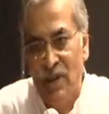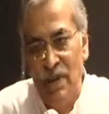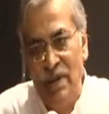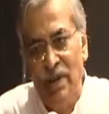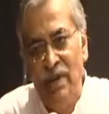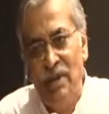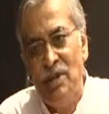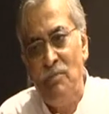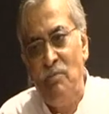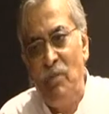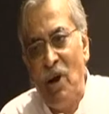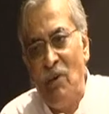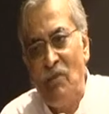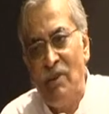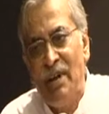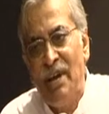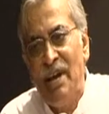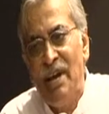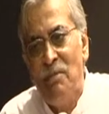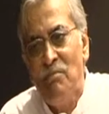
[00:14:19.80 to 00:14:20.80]
Here the
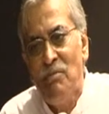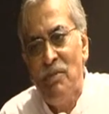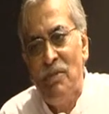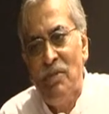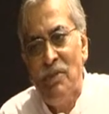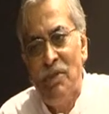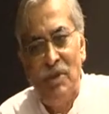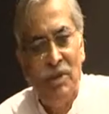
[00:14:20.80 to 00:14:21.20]
power game